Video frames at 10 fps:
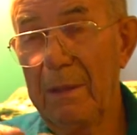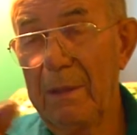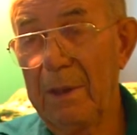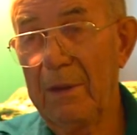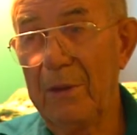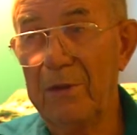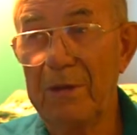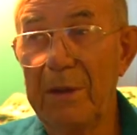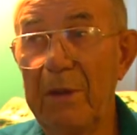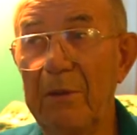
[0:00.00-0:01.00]
And on this
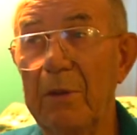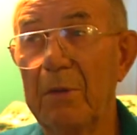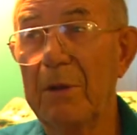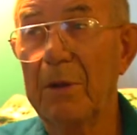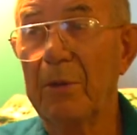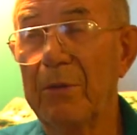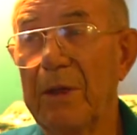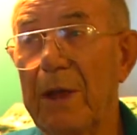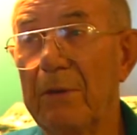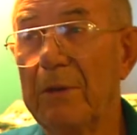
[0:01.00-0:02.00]
other end where it goes
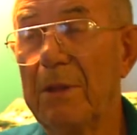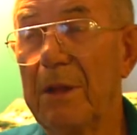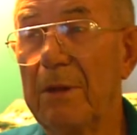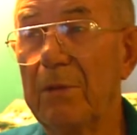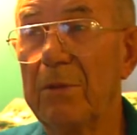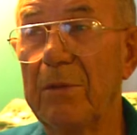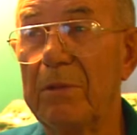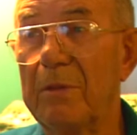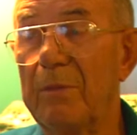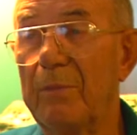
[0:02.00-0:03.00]
out
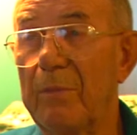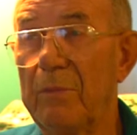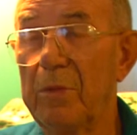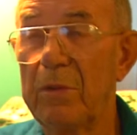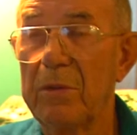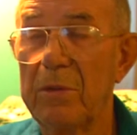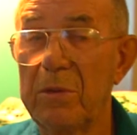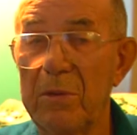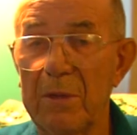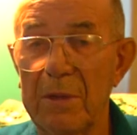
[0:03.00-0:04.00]
to
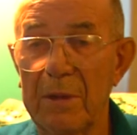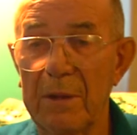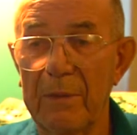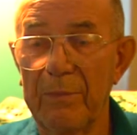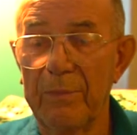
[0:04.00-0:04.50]
the